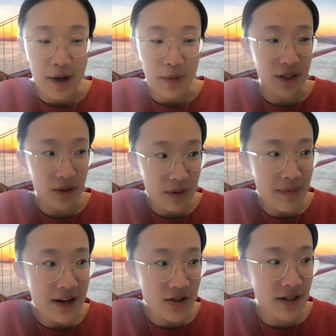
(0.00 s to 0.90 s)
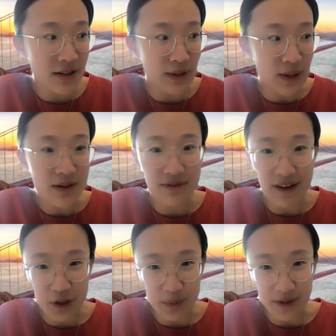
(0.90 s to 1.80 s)
But you'd imagine a lot of
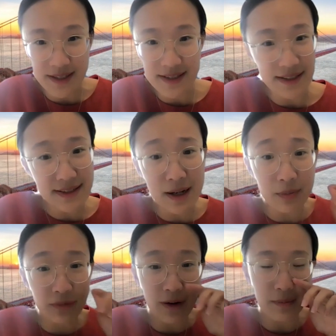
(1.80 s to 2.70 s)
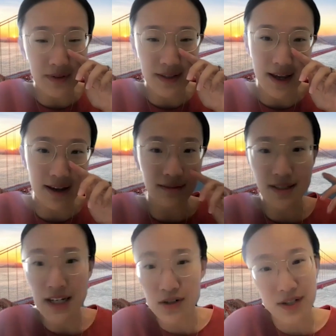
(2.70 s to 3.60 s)
valuable insights come from, say,
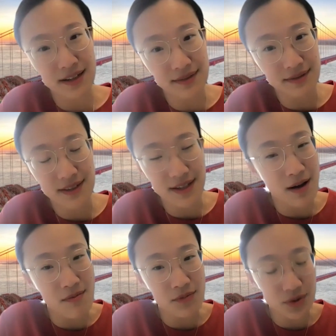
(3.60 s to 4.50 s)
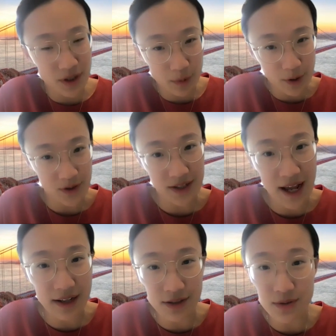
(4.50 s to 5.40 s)
teaching some junior person
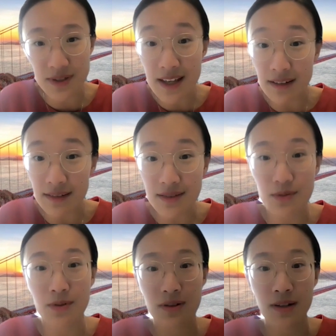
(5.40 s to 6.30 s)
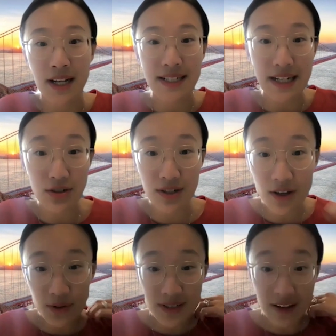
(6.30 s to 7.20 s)
how to do sales or teaching
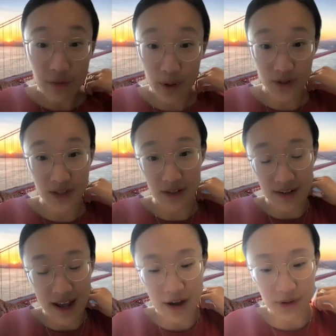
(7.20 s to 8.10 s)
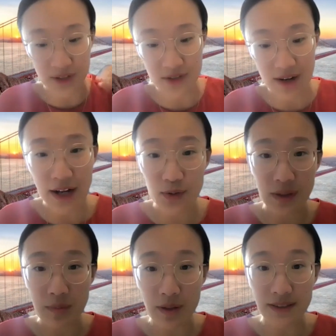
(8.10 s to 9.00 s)
another dev person on how things are
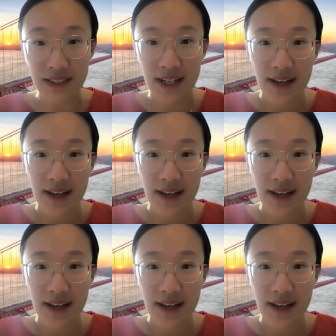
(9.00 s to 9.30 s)
actually built.